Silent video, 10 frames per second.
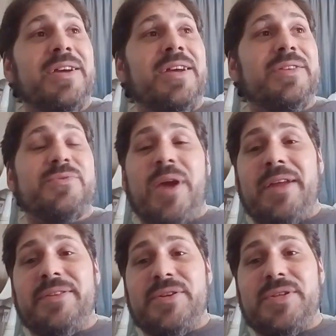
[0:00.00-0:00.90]
it's
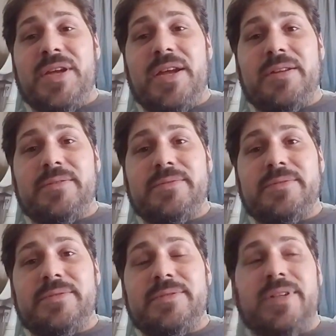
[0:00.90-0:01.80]
right in the shit.
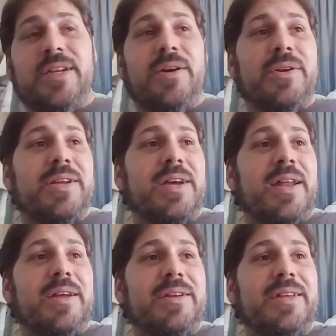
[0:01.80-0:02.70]
And it
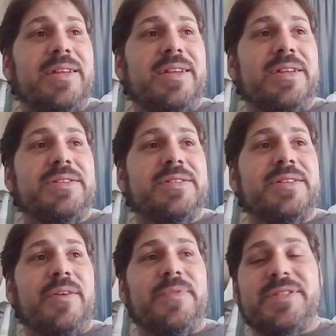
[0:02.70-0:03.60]
kind of gets your
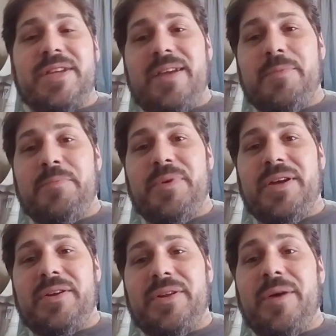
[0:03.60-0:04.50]
self-esteem a
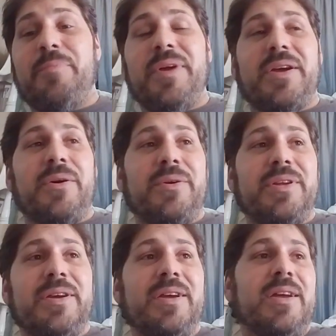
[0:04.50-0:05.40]
bit, or they'll pick on
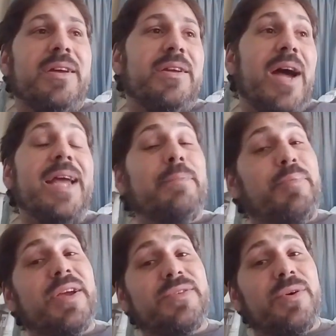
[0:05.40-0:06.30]
you. I get
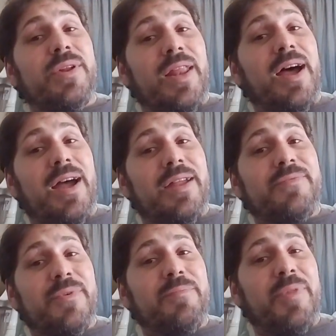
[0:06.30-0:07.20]
picked on a
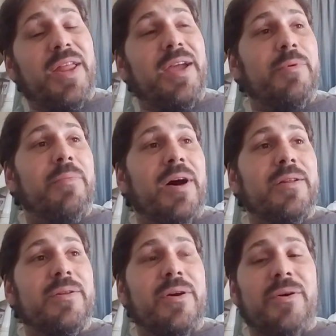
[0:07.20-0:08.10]
lot for playing with
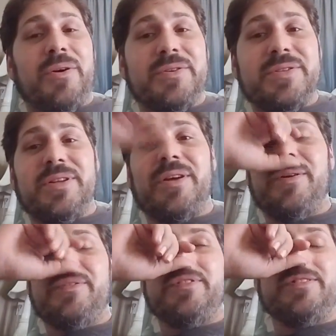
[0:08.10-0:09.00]
model cars,
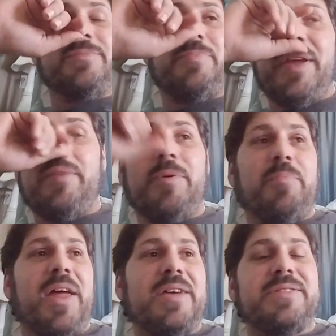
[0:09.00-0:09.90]
playing with
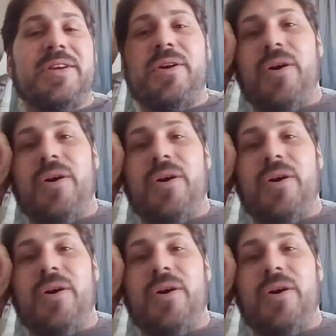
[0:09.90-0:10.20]
plastic